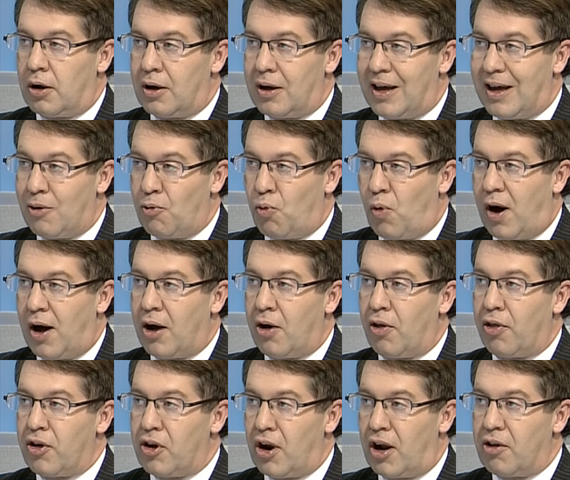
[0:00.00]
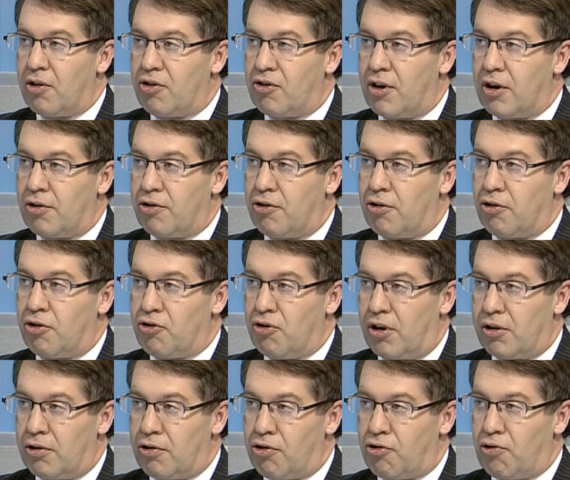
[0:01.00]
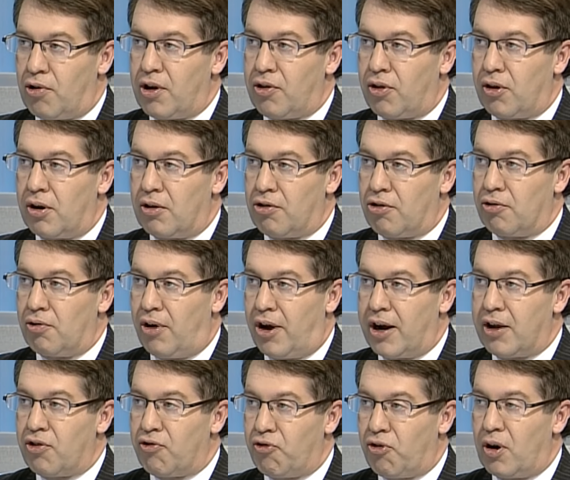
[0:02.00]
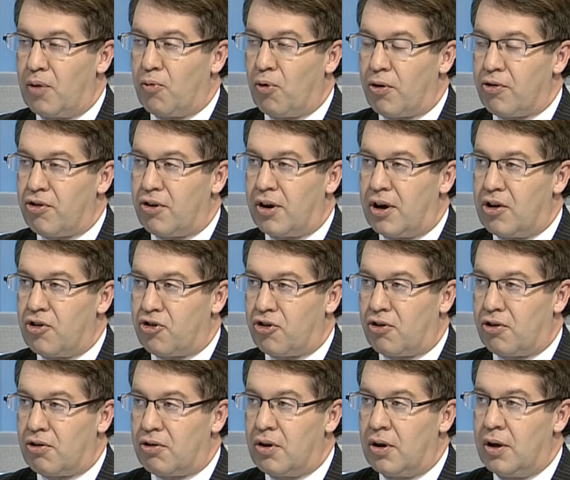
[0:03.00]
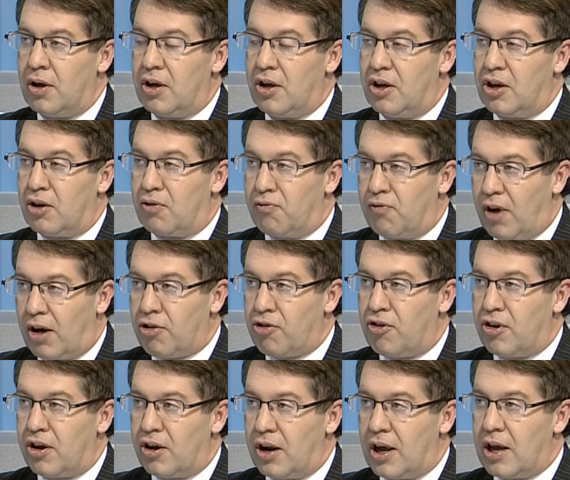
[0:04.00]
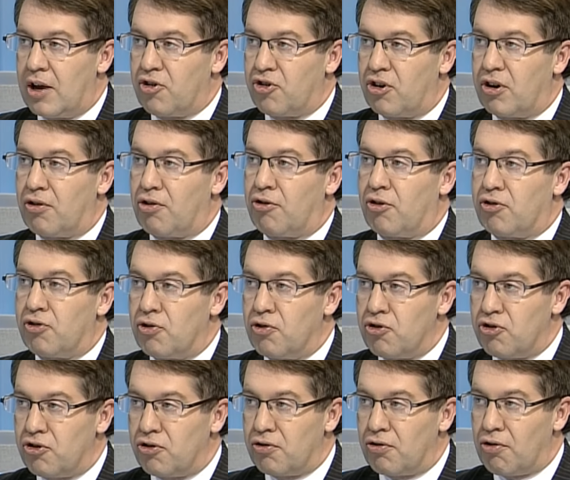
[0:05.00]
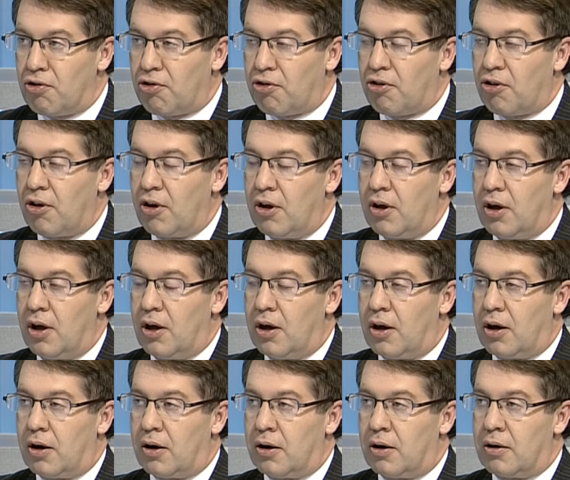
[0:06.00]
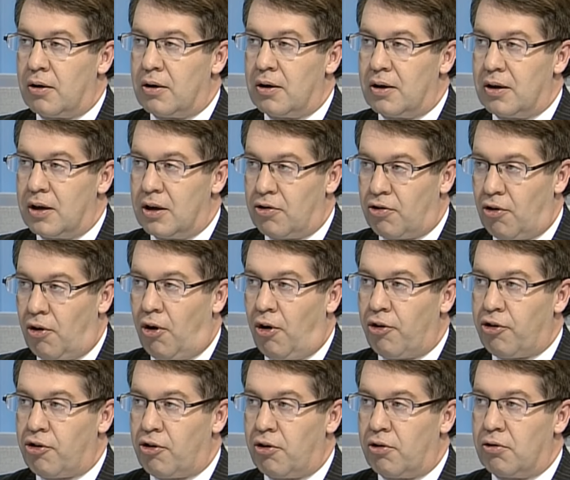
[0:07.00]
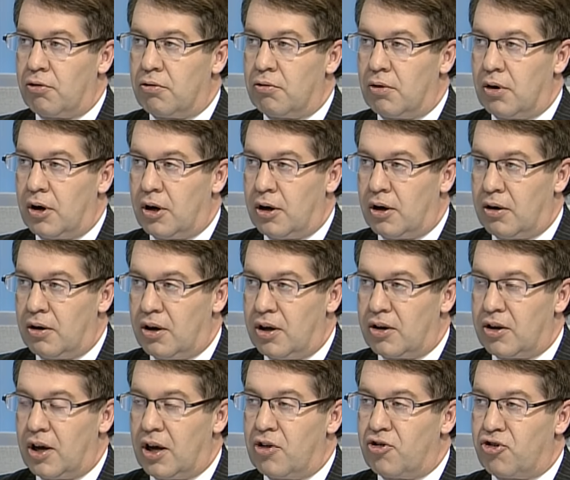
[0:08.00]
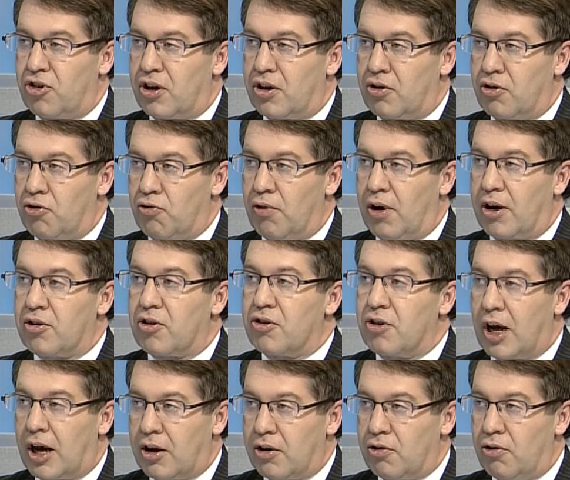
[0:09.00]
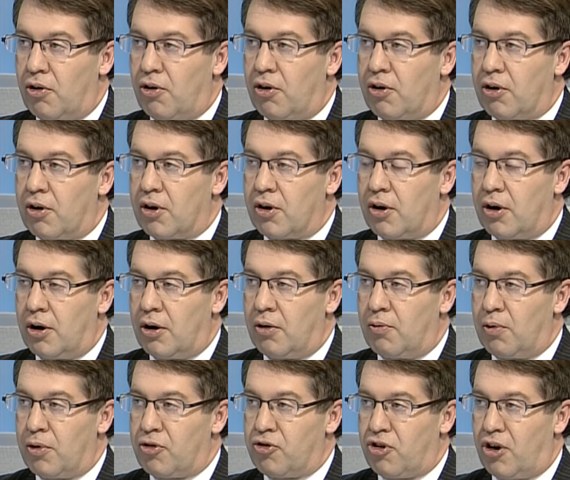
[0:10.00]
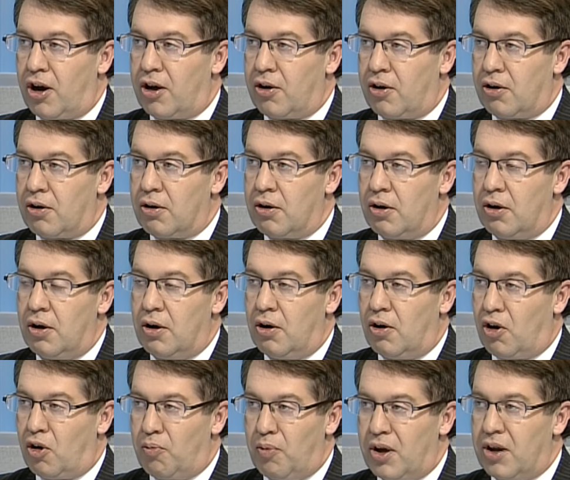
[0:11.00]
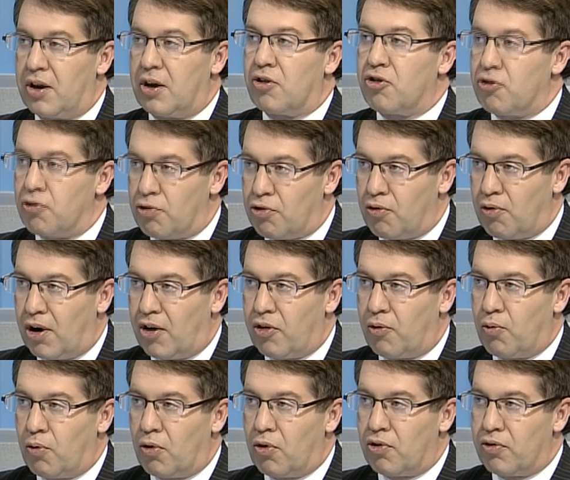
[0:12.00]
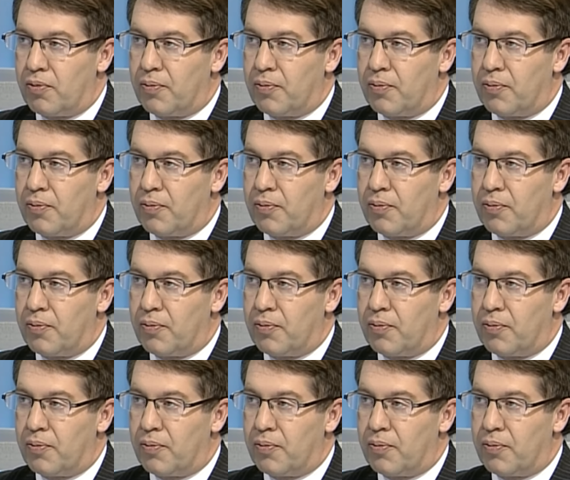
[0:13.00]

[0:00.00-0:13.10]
while the United States is trying to strengthen its alliance frameworks in Asia, investing in Asian institutions, it's also engaging in direct dialogue with China on many issues around the world.